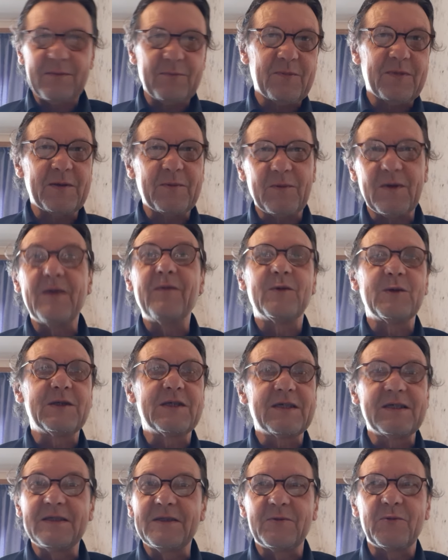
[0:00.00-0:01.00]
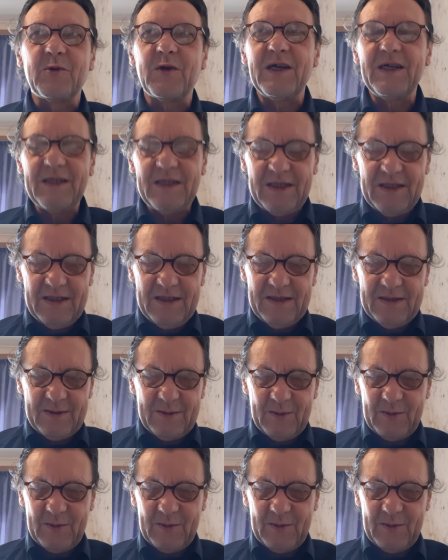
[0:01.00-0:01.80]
and everything is ready.